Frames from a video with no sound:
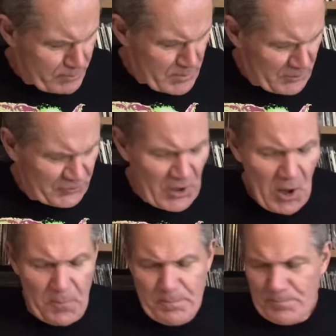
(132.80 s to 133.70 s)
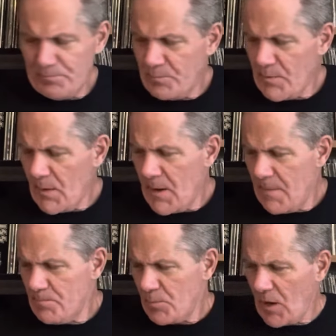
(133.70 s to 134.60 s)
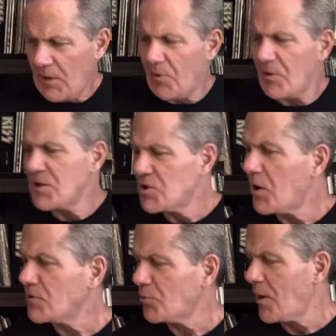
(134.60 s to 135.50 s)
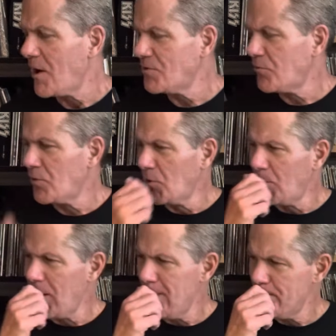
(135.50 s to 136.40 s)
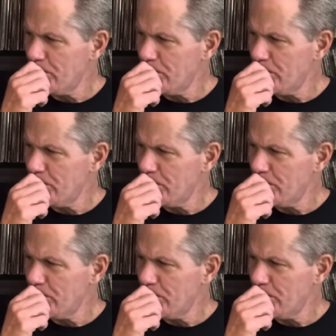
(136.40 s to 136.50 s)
So, I'd already talked to Roger for a little bit.